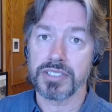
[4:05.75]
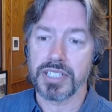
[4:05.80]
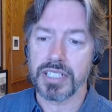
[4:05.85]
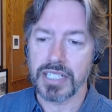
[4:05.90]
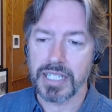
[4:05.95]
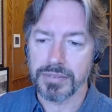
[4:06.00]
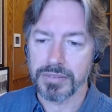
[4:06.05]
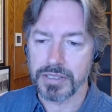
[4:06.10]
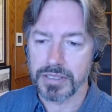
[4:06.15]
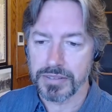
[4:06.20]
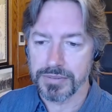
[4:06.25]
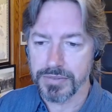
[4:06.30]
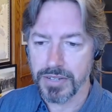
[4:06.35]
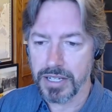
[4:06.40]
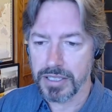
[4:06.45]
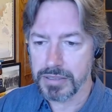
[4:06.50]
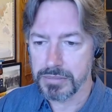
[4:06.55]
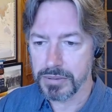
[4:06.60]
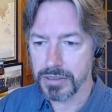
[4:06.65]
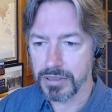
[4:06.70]
level in
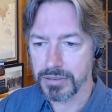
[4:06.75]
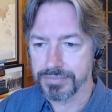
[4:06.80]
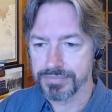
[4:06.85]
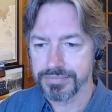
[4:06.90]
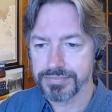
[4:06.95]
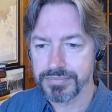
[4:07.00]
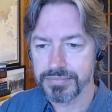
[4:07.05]
volleyball.